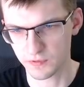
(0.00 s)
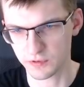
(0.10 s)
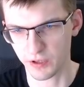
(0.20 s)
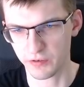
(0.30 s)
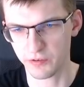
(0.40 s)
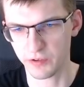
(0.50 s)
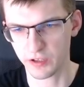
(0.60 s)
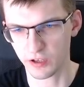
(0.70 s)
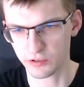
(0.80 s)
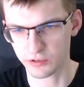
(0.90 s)
Everything
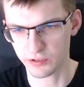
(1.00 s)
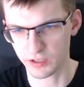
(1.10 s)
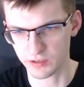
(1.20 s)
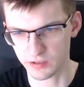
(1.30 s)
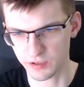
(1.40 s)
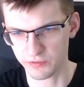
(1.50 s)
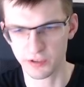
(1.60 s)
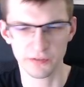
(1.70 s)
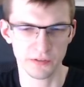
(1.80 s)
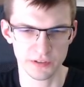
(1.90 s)
other than the
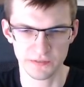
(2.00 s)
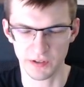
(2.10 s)
very first